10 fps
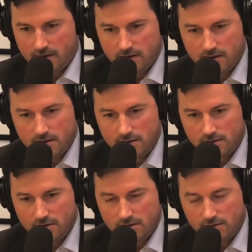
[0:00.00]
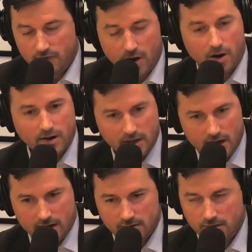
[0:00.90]
is very hard to get
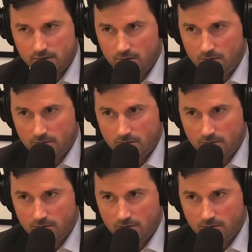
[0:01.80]
access to.